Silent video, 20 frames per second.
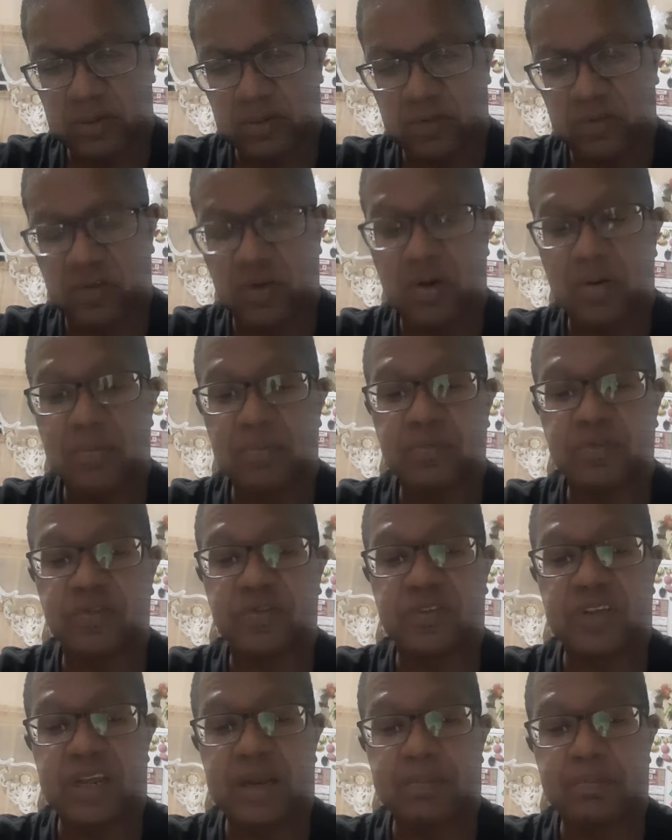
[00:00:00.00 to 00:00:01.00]
some
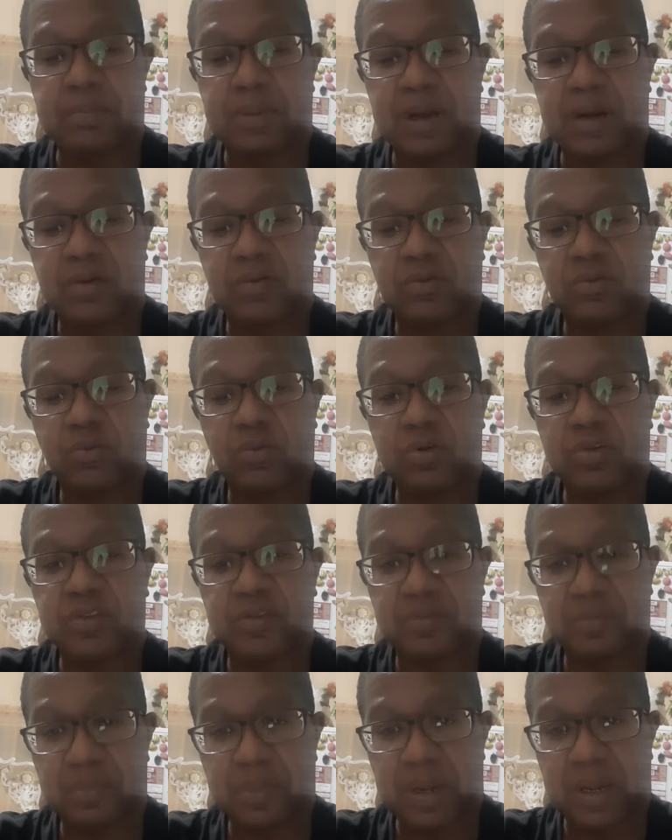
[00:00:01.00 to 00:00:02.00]
statement
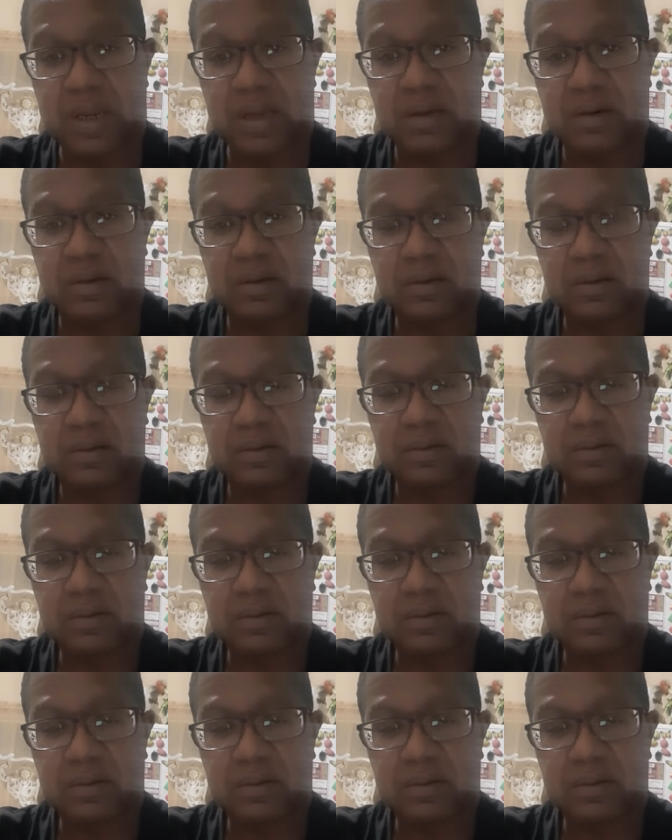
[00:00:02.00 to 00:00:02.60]
was made.